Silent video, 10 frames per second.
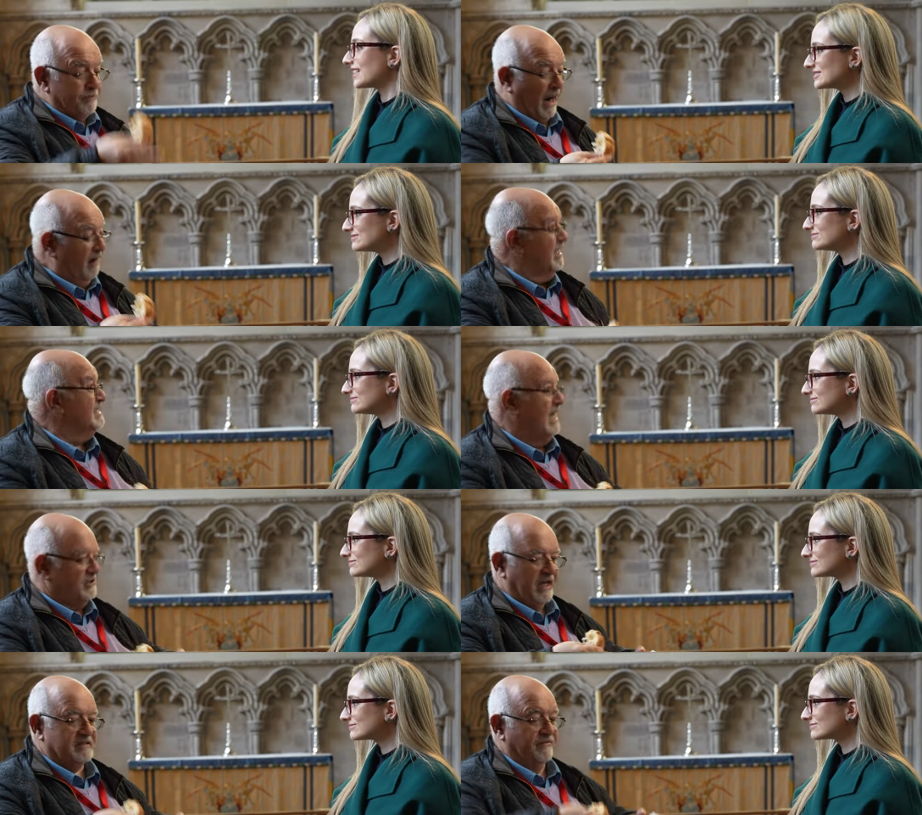Speaker 1: paradise
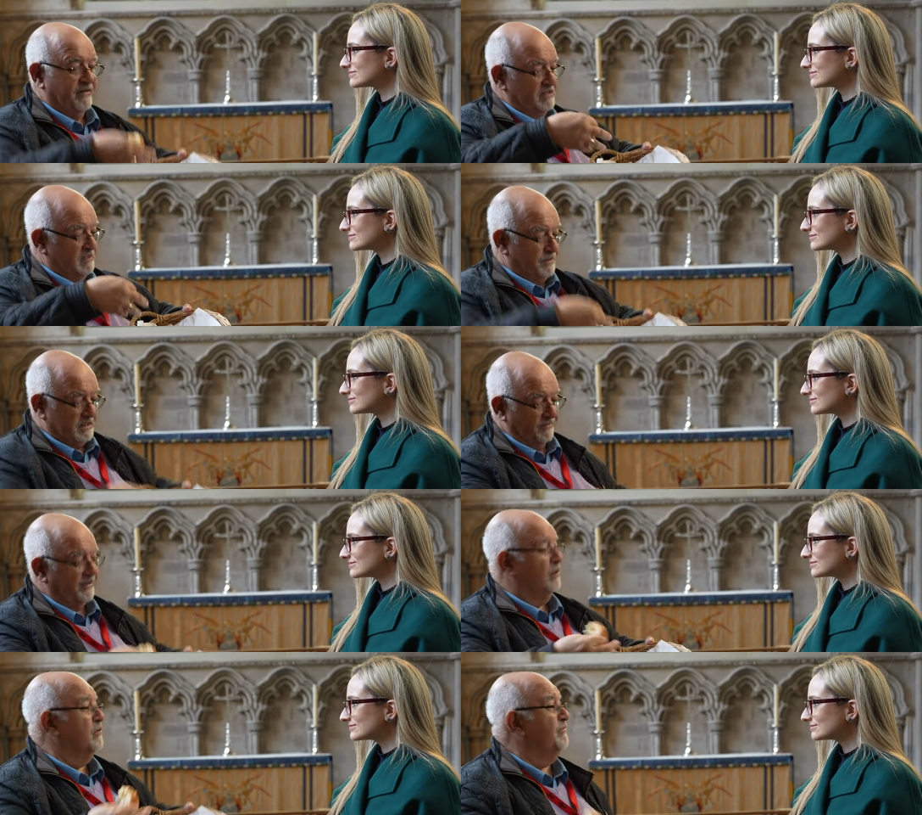actually has a very
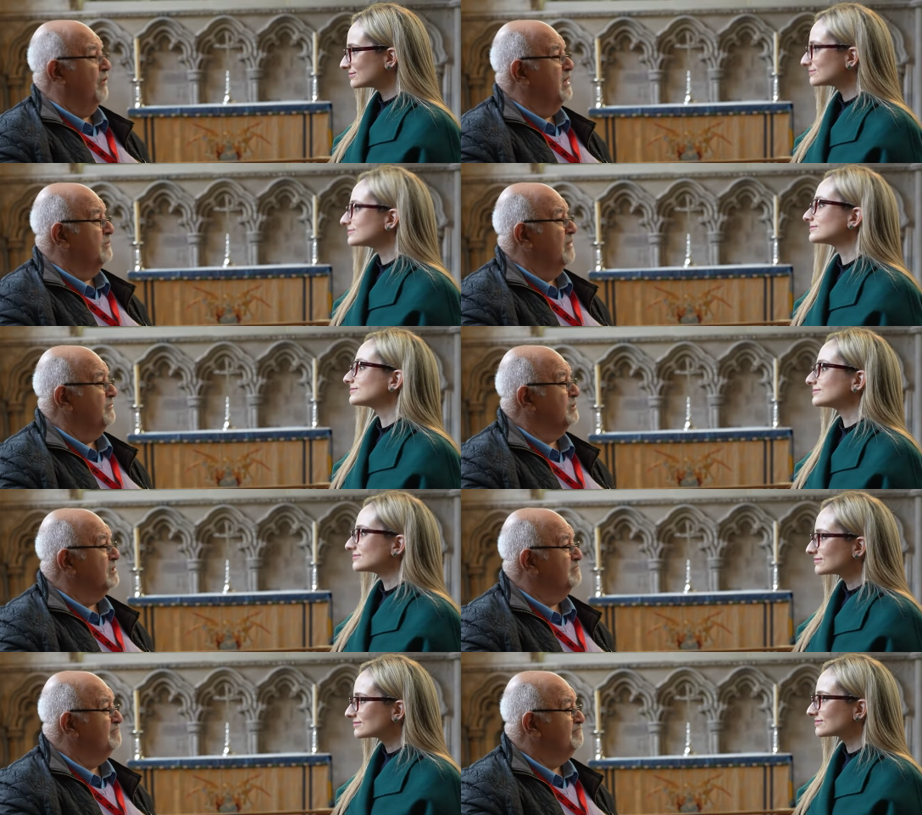specific Good Friday reference.
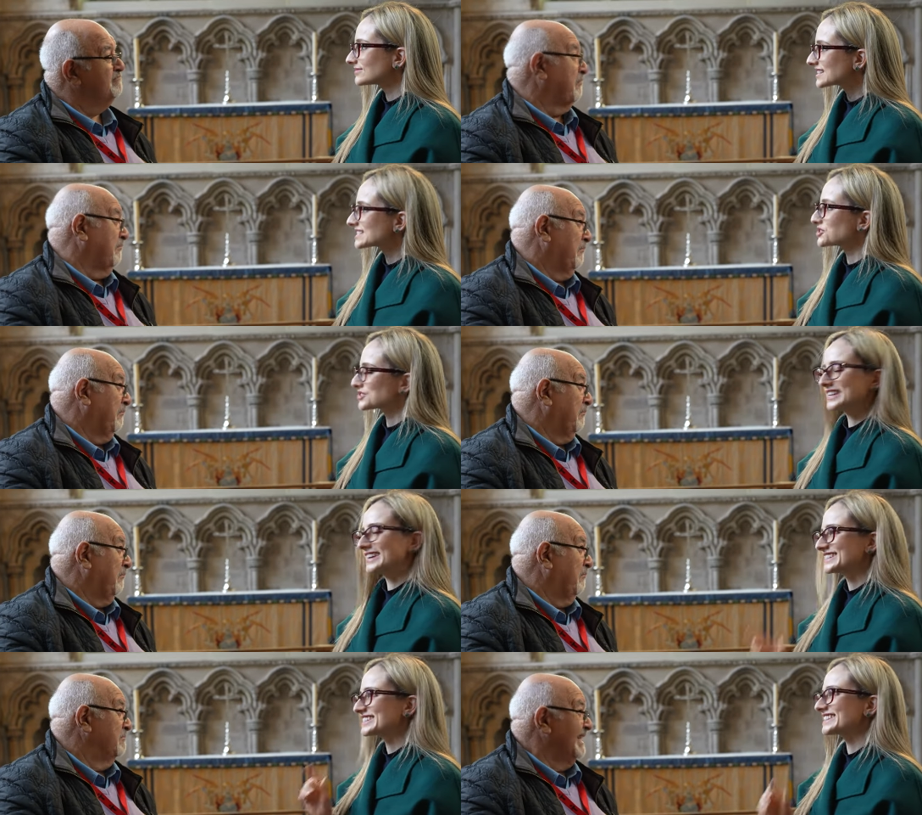That's interesting. I
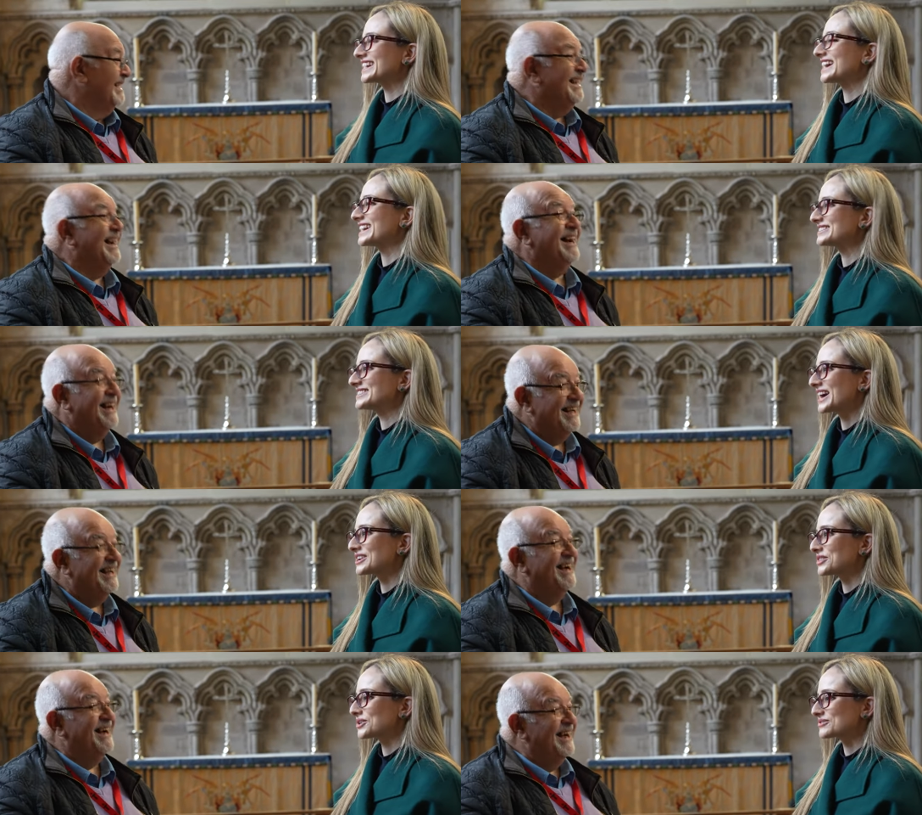
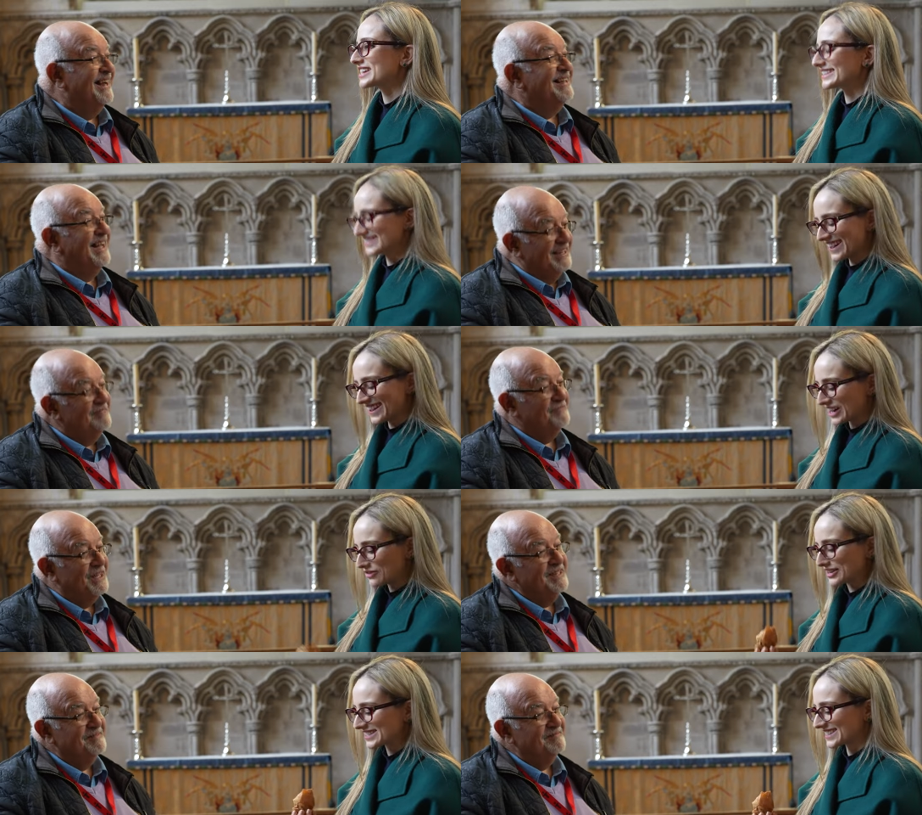hadn't thought of that.
Speaker 2: Yeah.
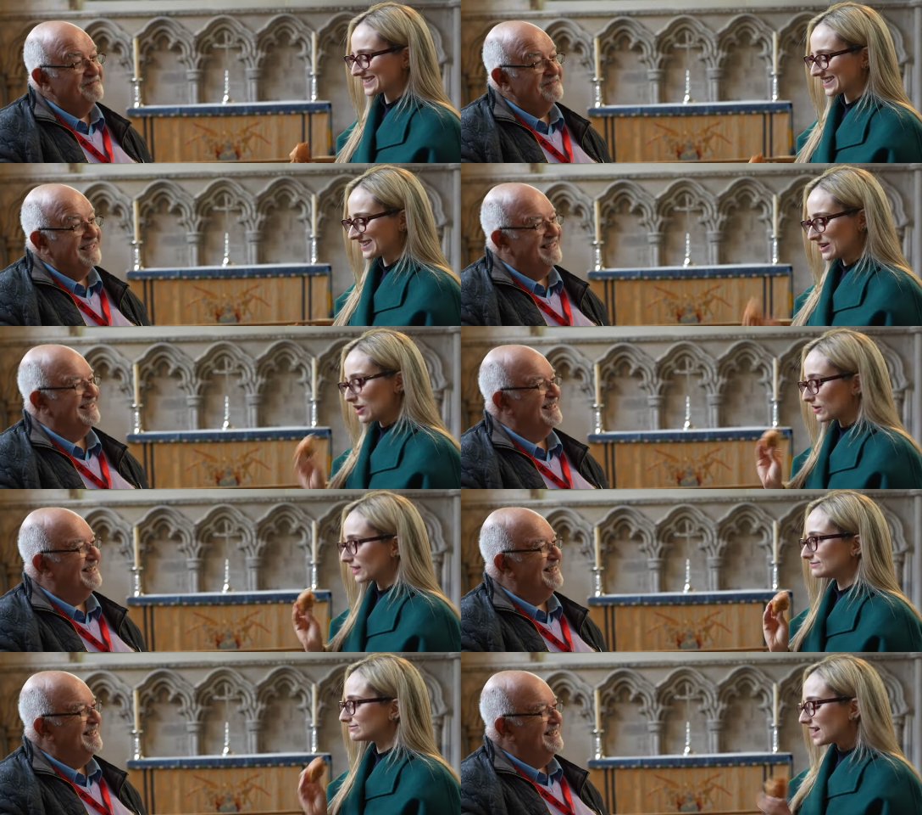Fascinating.
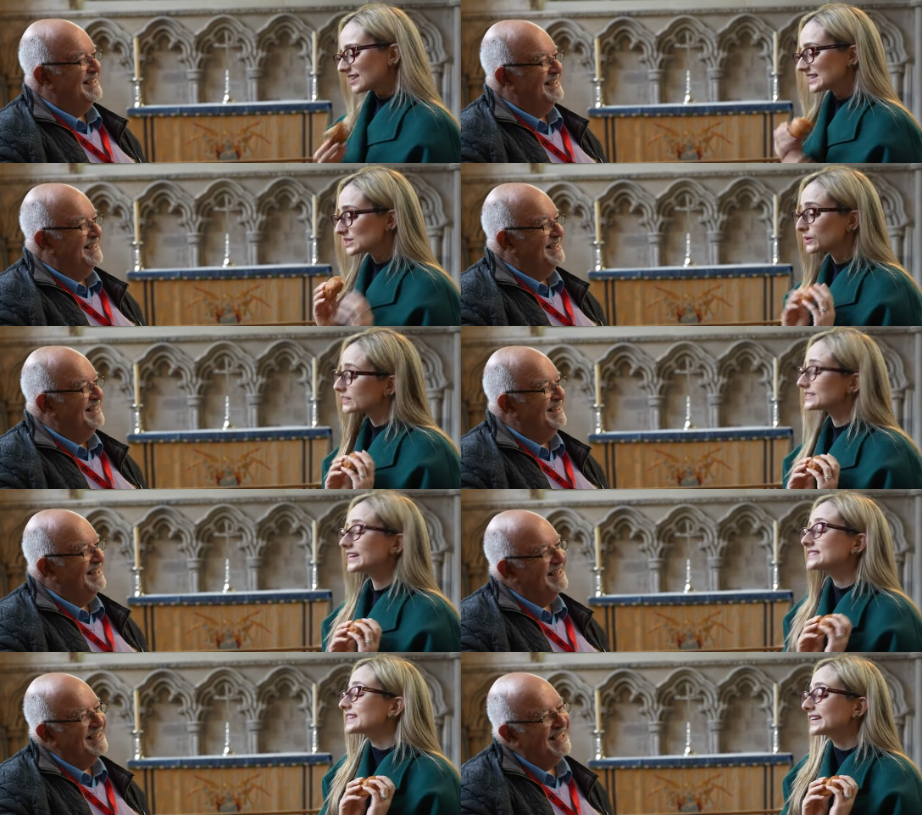Well, this one
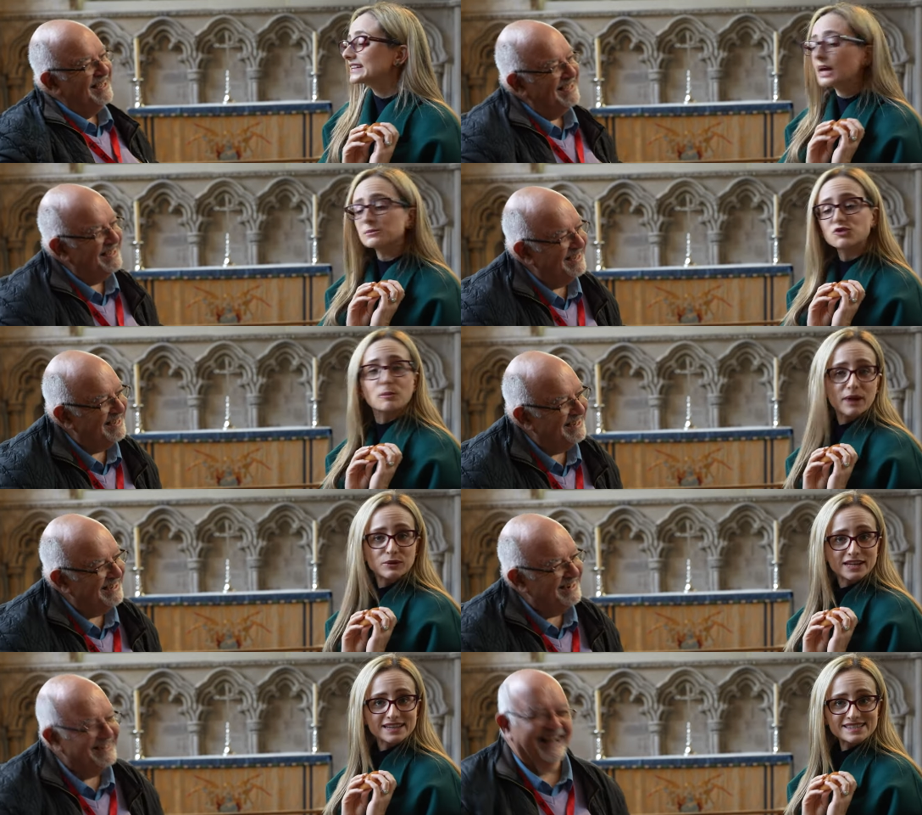tastes like it comes from
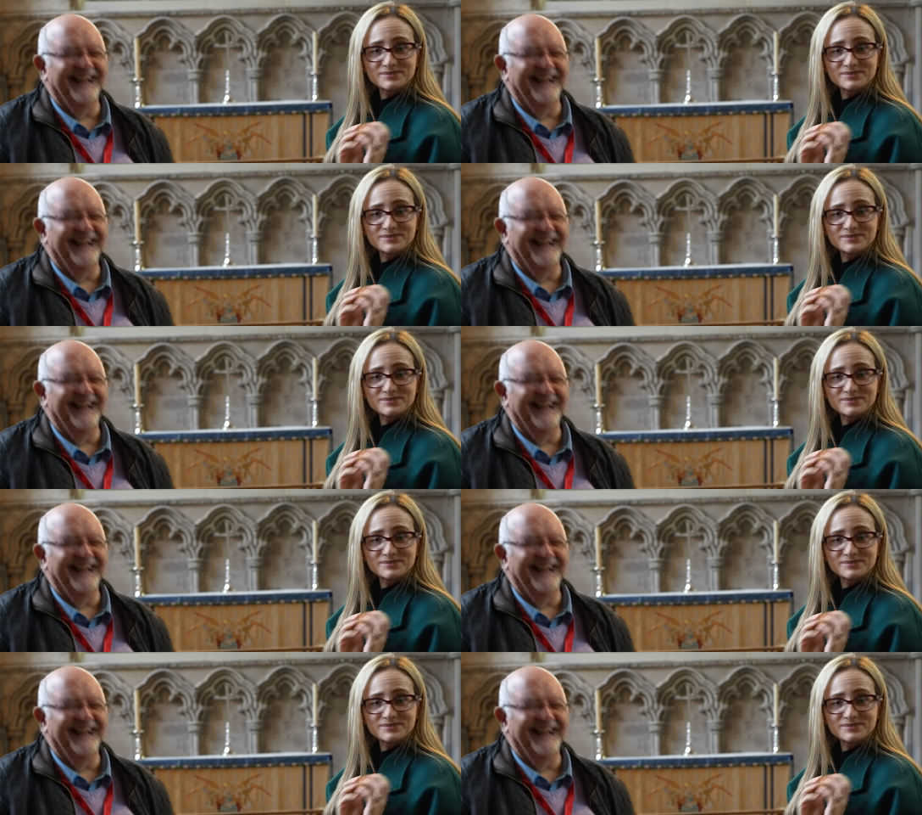paradise.